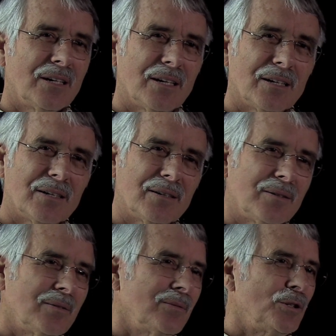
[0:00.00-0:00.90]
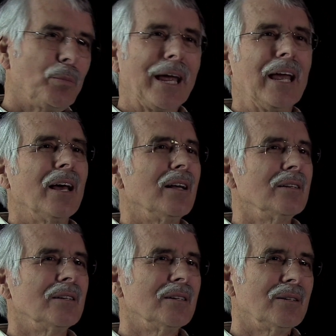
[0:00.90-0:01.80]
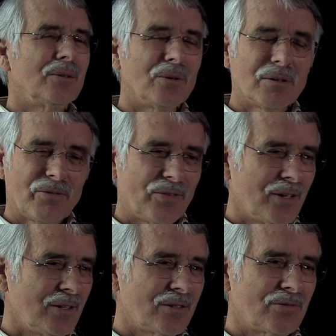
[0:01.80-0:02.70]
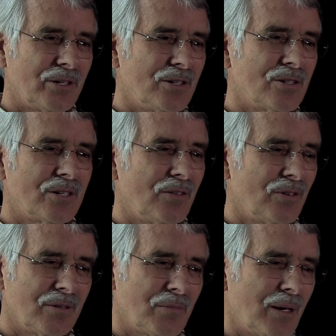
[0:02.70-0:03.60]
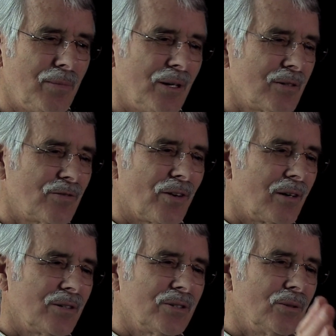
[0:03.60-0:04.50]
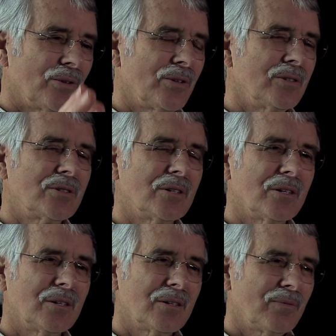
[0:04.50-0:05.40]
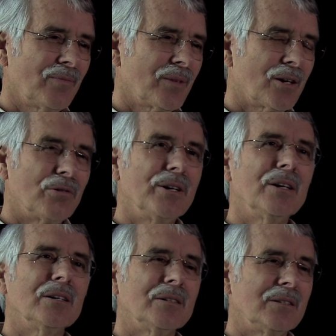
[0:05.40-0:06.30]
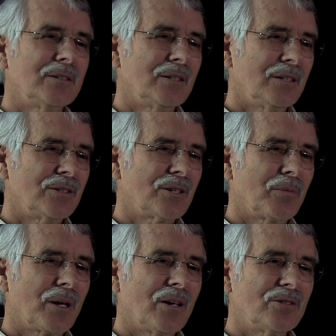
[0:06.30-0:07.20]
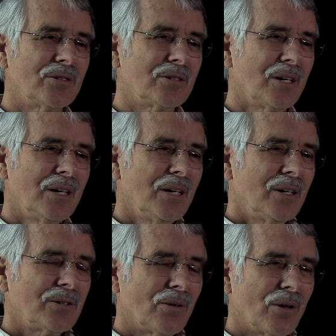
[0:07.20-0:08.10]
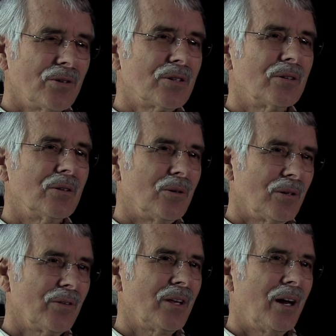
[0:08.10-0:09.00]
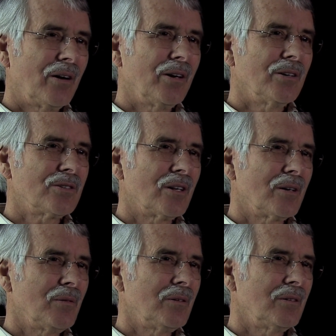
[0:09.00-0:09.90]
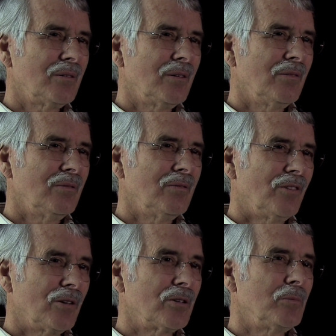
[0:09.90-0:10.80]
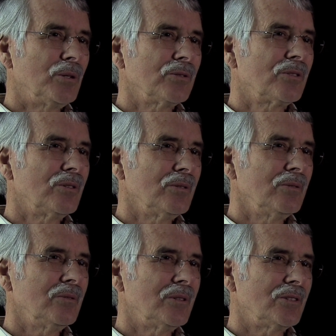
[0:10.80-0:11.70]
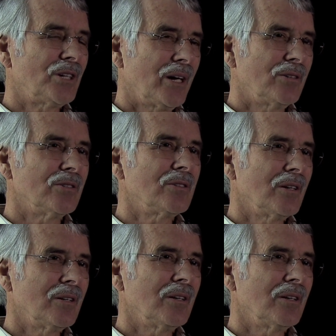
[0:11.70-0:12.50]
um, Japan, uh, all of these regions, even maybe as far as north as um, Korea in, in some cases. So those are all of the areas that are vulnerable to the changes in